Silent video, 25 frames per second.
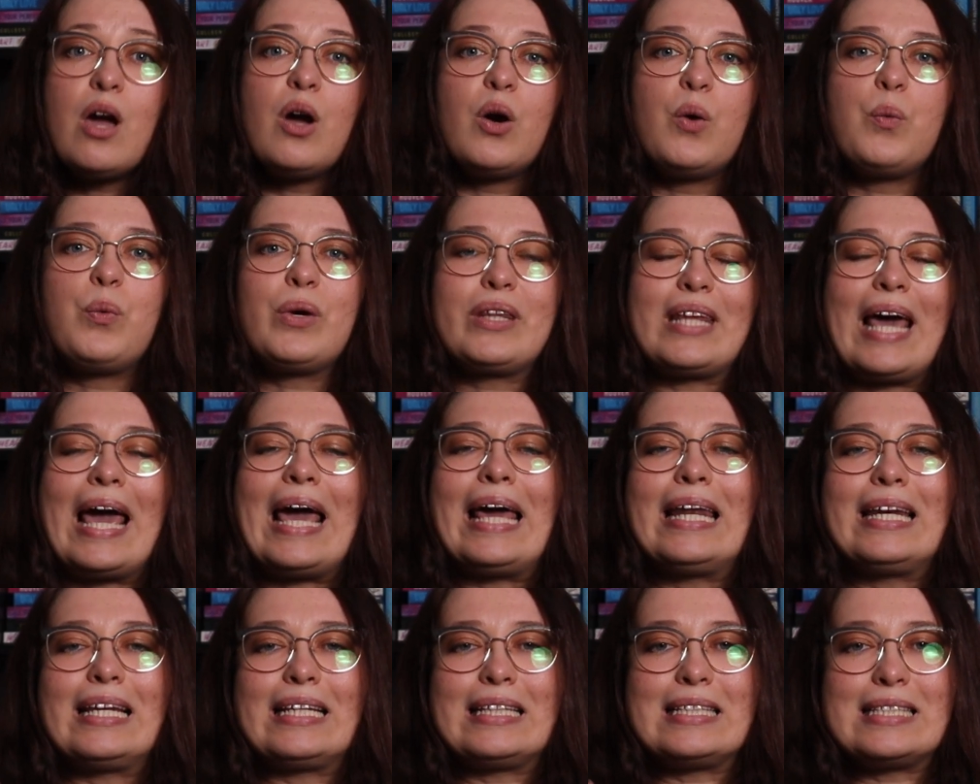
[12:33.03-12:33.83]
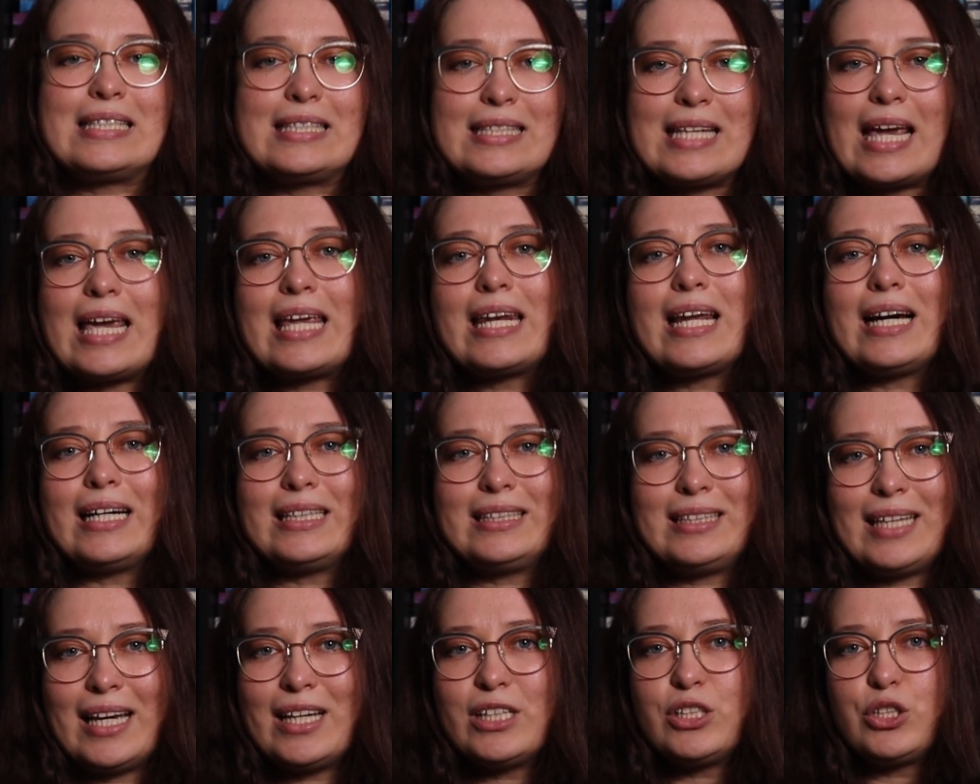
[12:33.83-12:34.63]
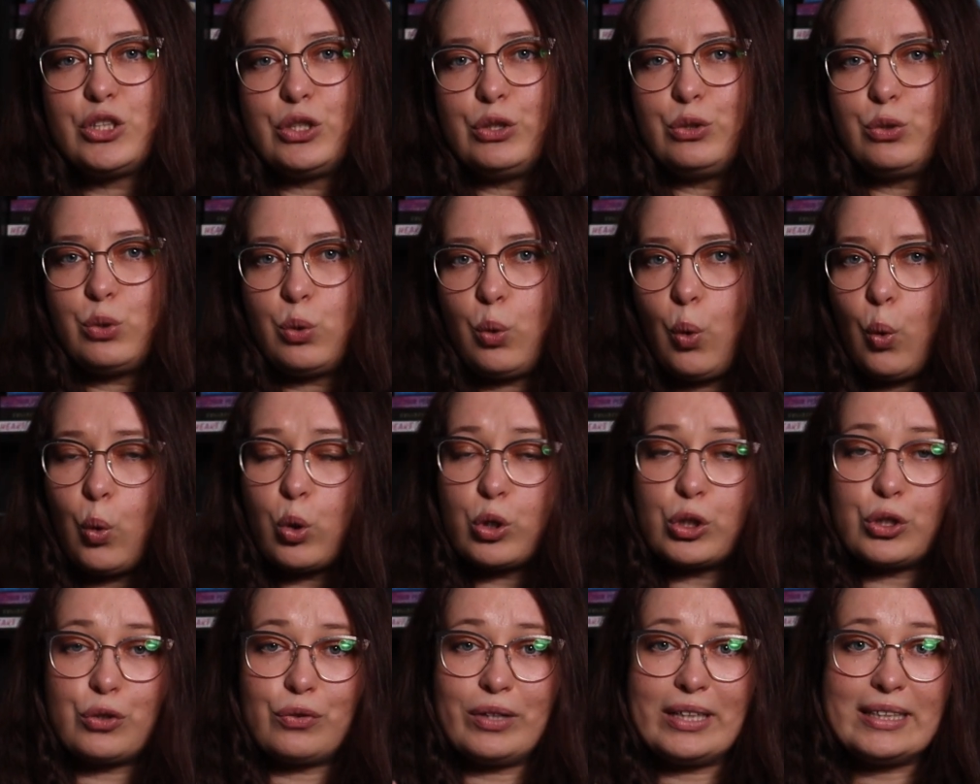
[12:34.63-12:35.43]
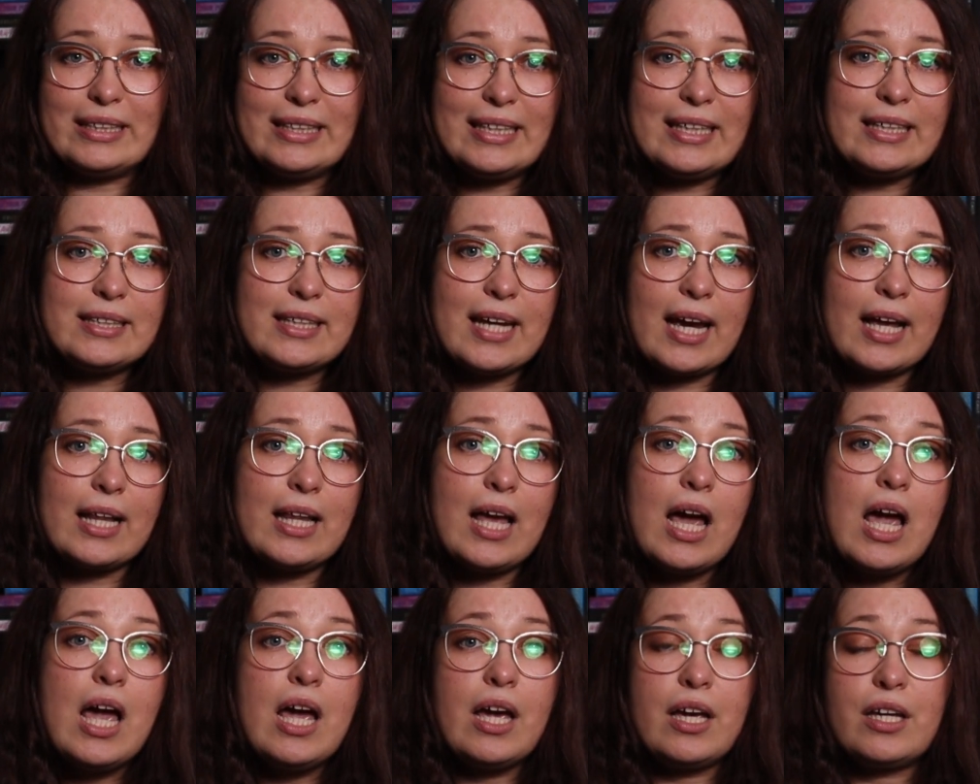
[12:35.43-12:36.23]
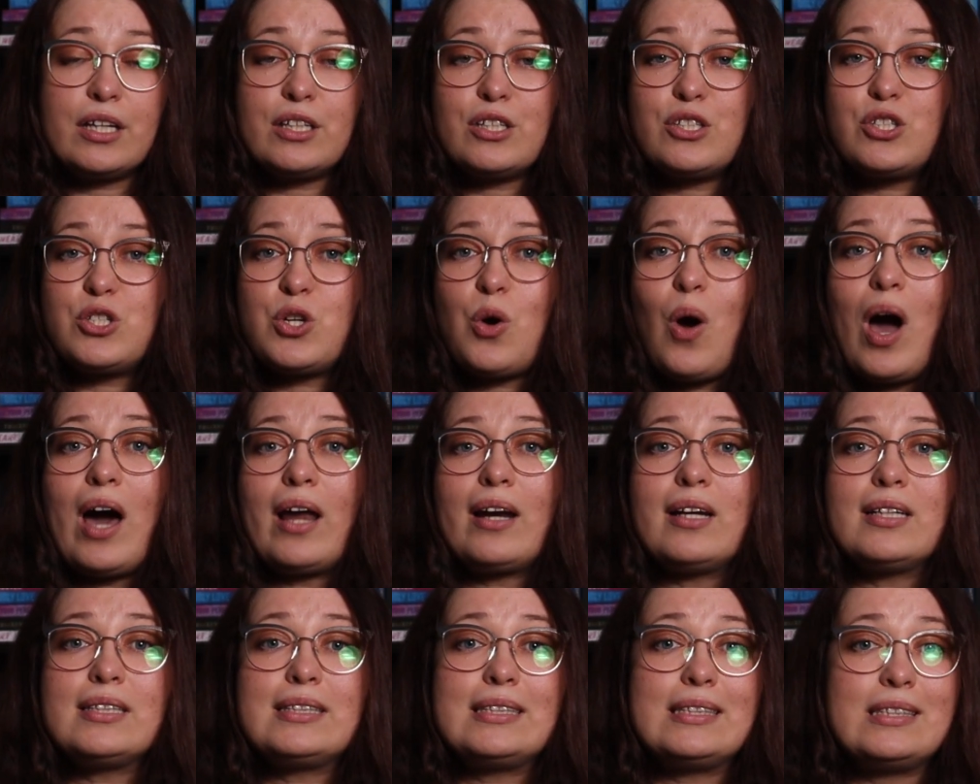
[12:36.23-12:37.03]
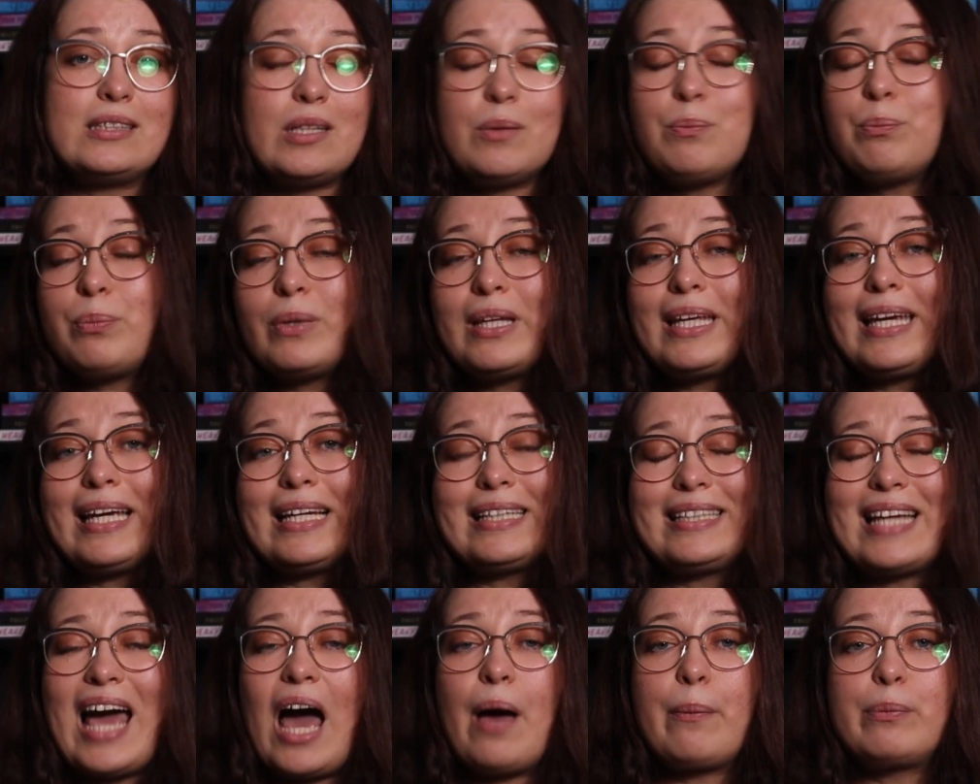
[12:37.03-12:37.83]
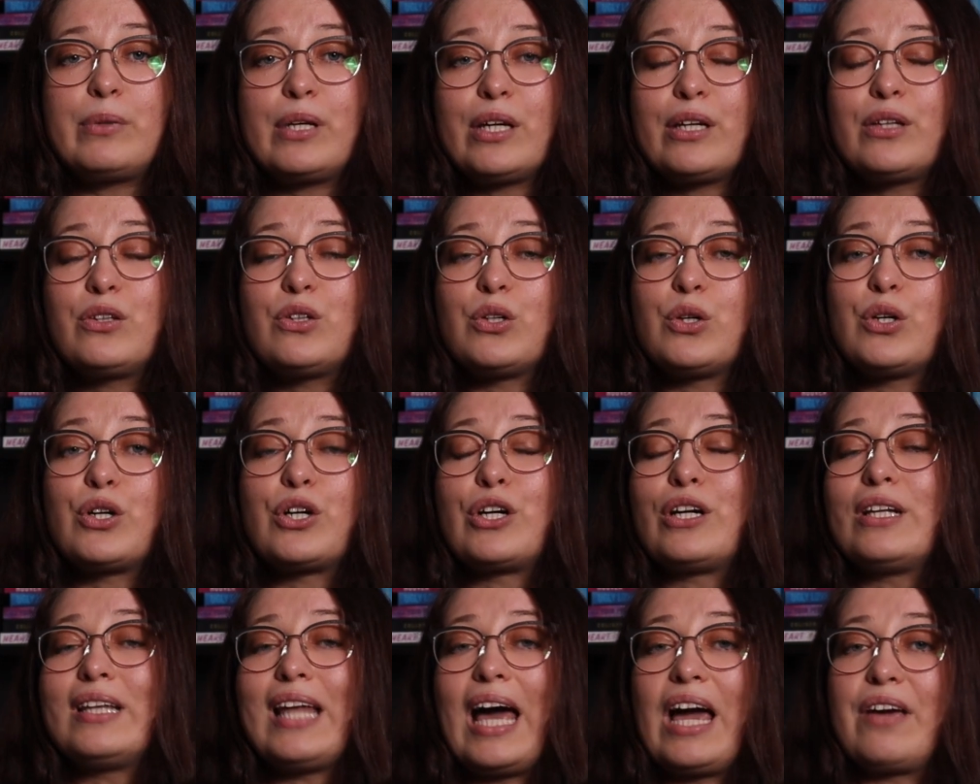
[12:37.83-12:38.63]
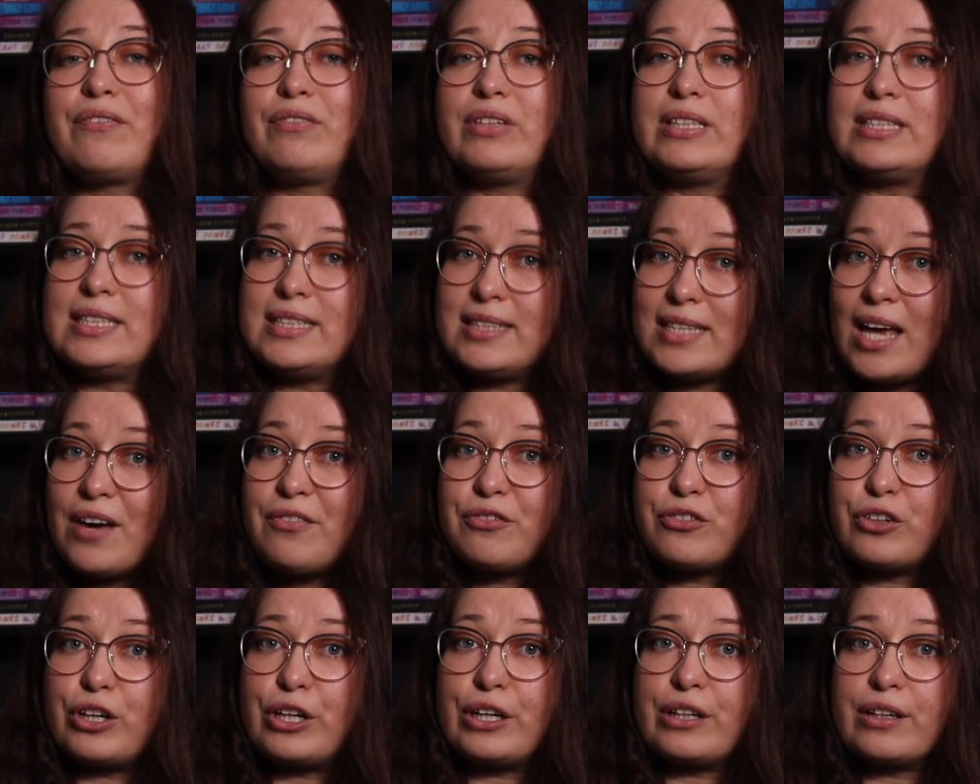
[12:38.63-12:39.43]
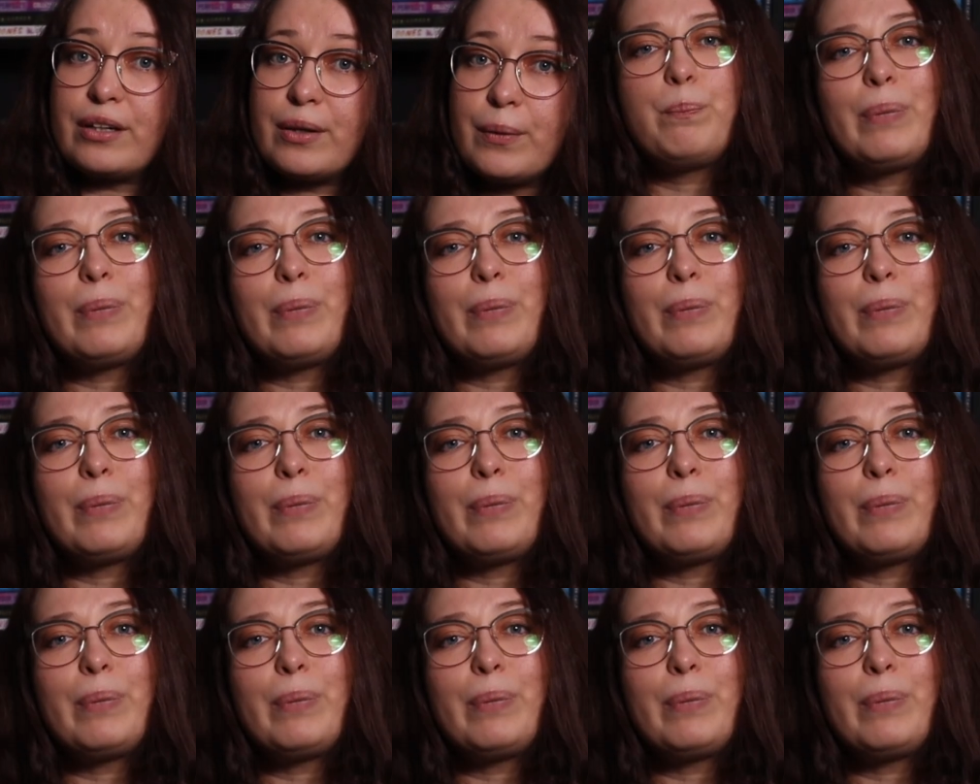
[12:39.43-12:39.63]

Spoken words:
with an insane attention to order and detail is Joanna simply adapting to her life in Stepford.